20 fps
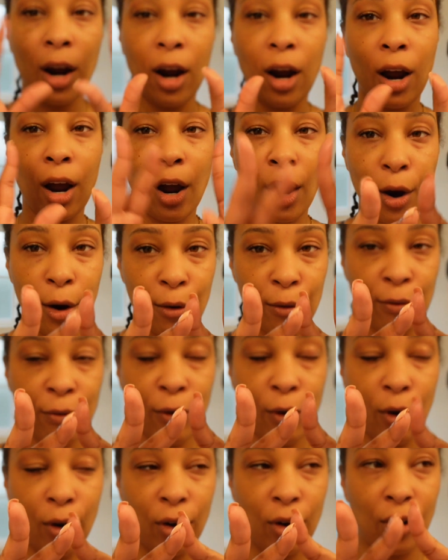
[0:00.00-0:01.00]

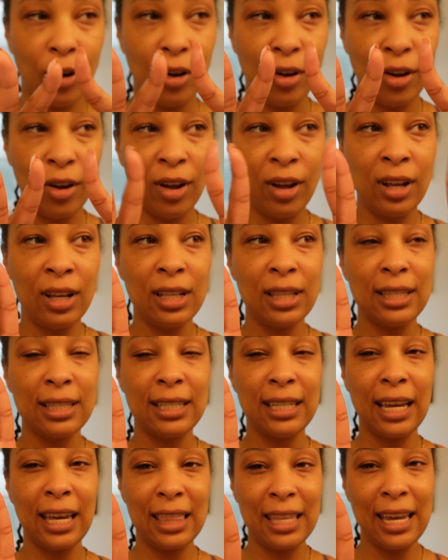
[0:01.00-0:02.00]
hurtful
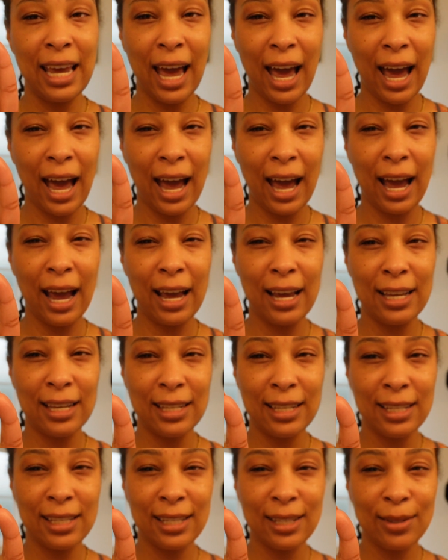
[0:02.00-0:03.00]
to the
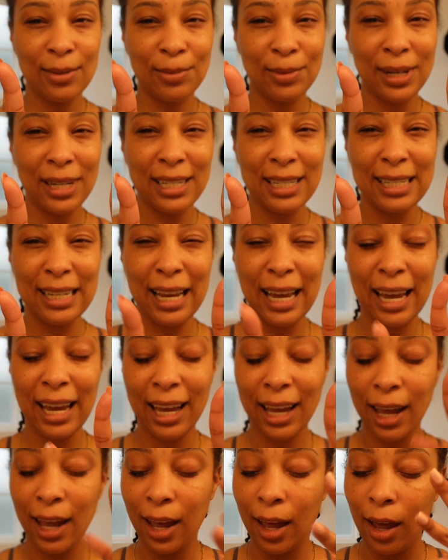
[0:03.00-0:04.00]
eyes where it's
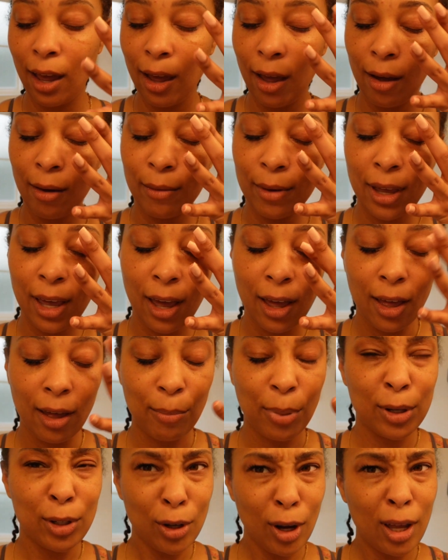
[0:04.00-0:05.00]
like we
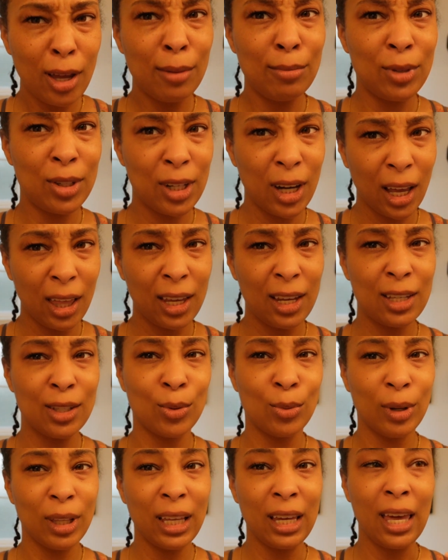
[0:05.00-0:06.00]
have petroleum jelly
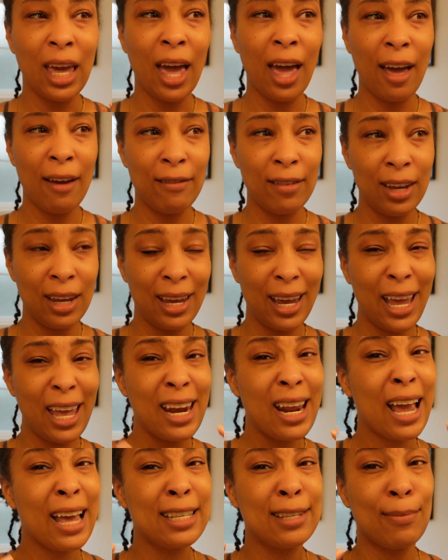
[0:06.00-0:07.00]
is really heavy
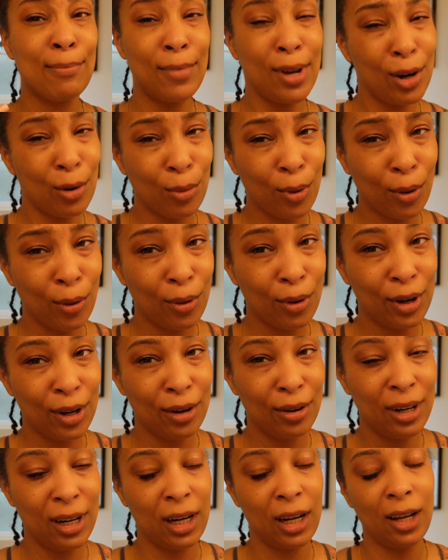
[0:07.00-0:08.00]
and it has mineral
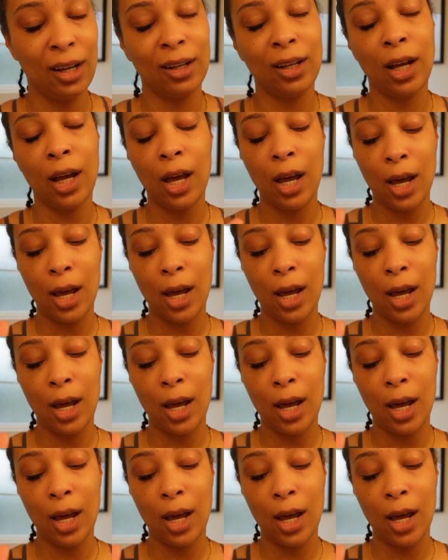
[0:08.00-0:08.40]
oil in it.